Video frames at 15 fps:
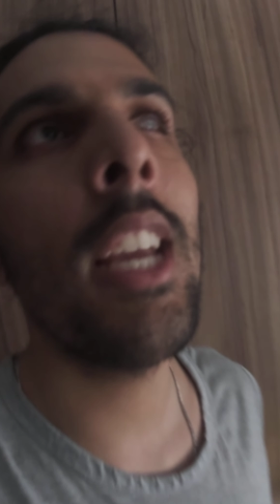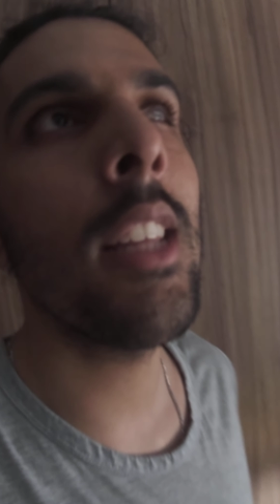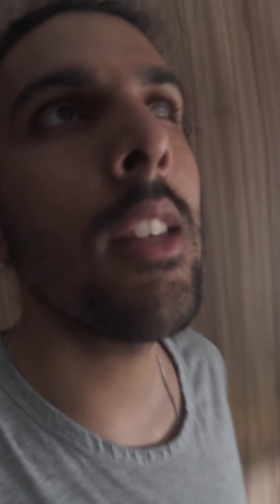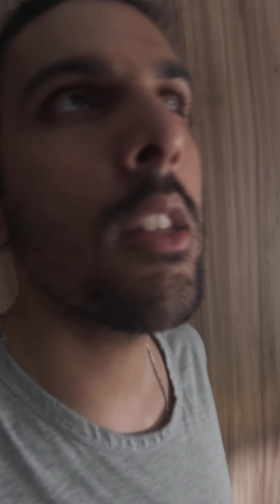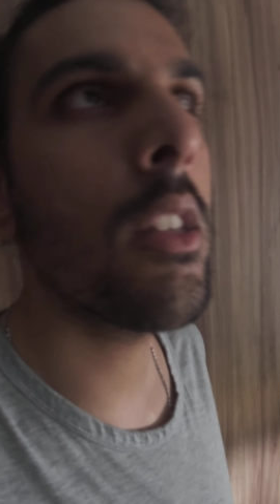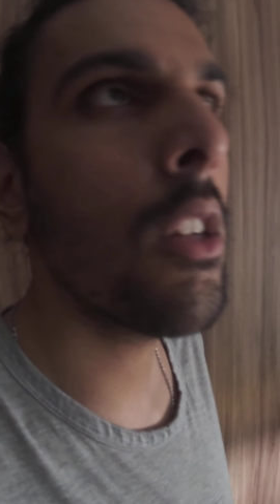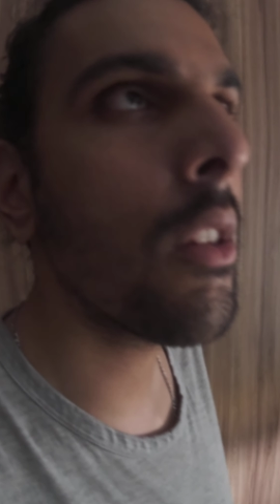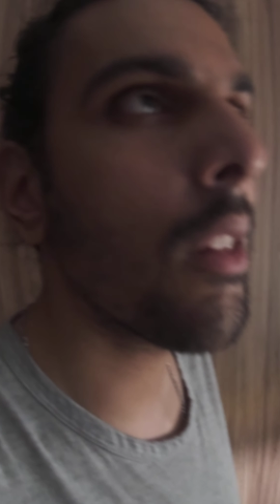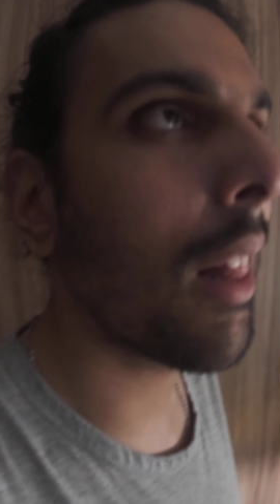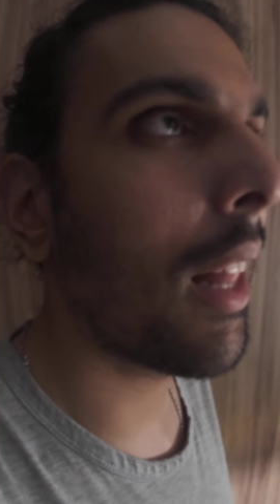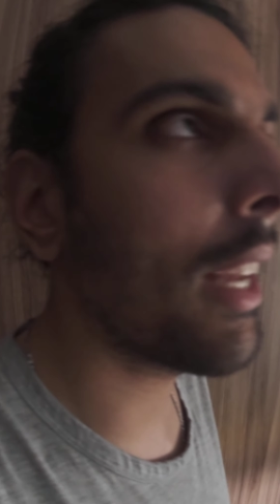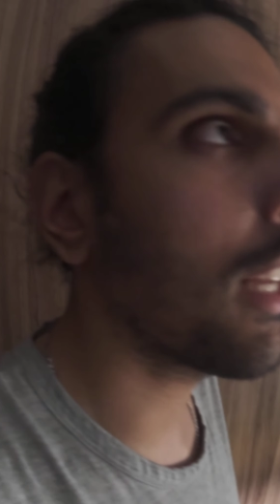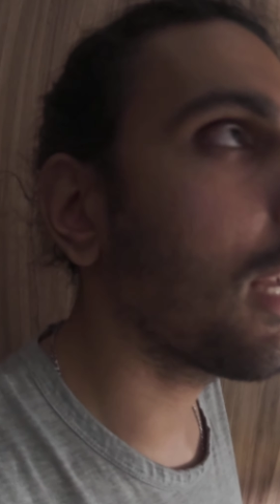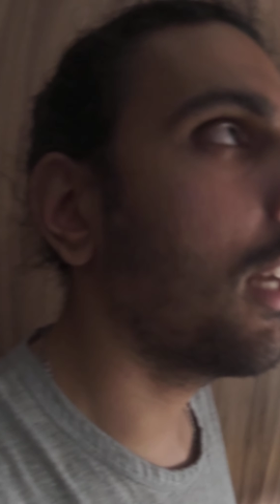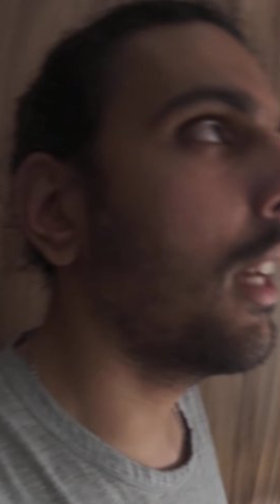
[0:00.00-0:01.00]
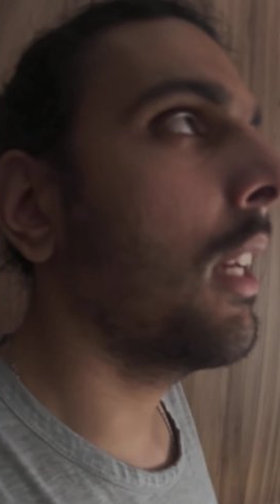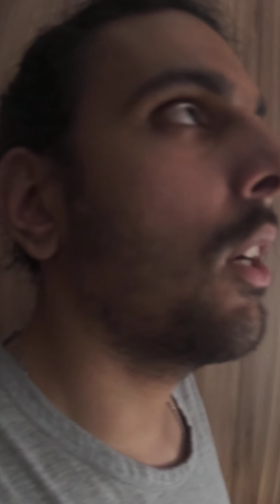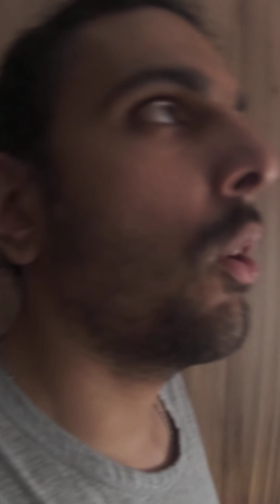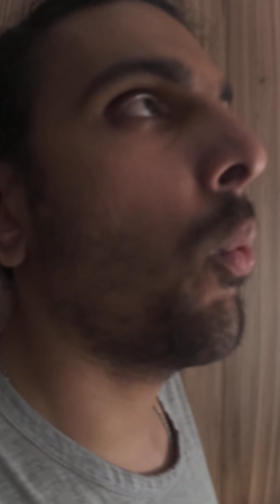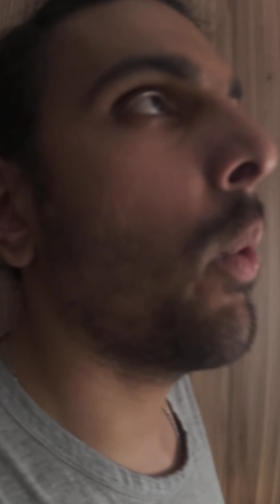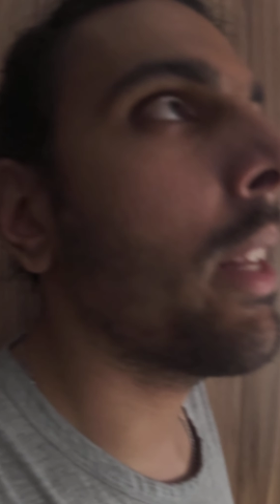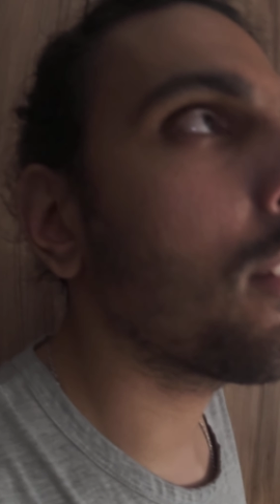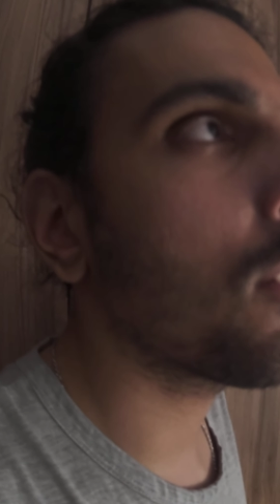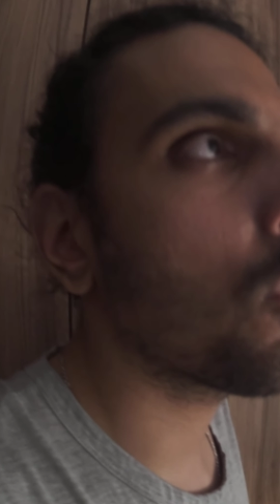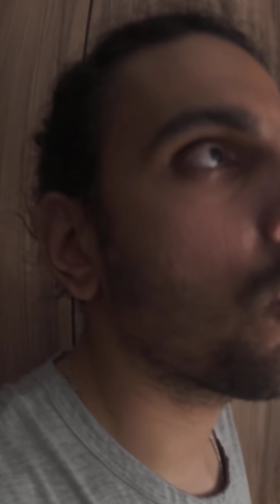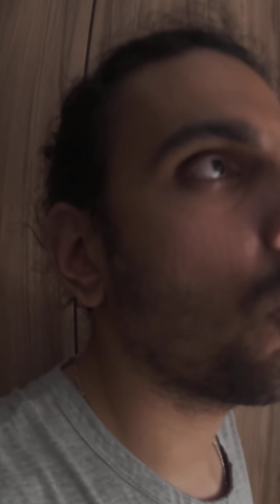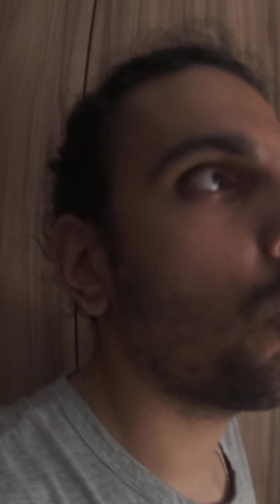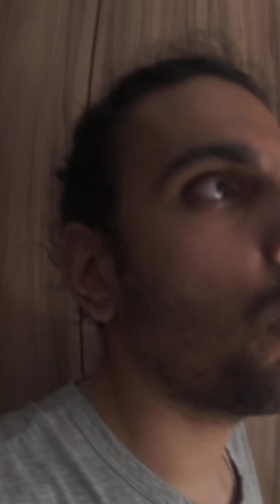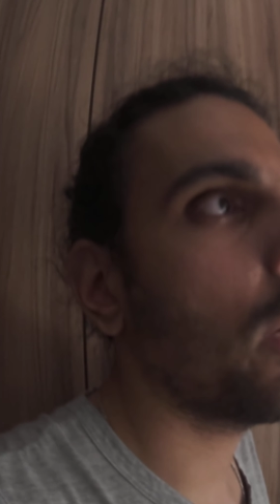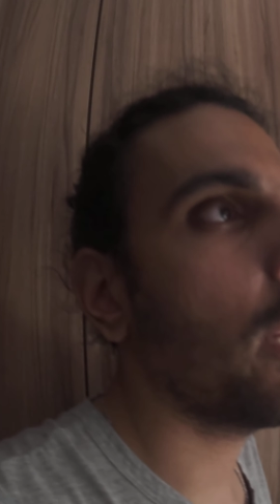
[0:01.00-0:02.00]
It's not like when
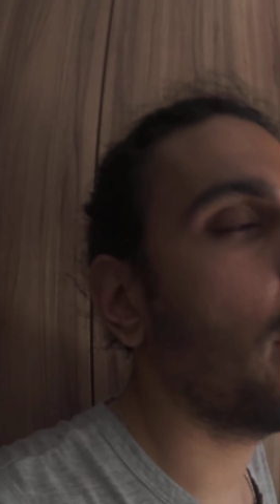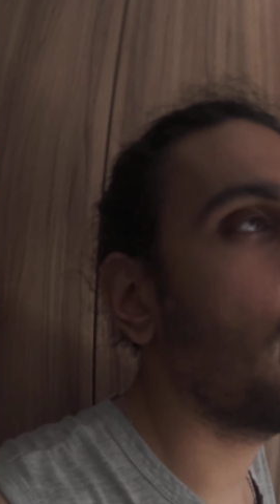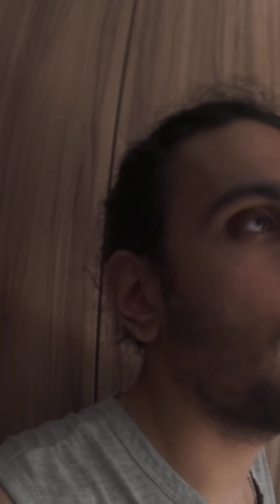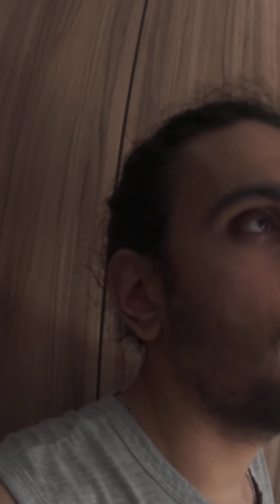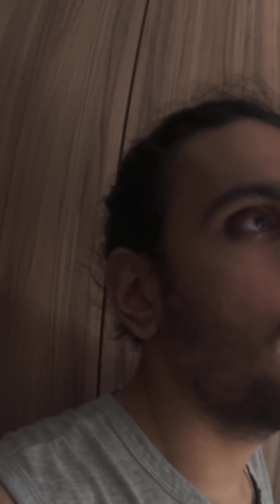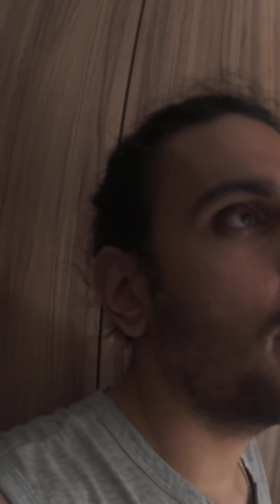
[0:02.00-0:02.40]
Sony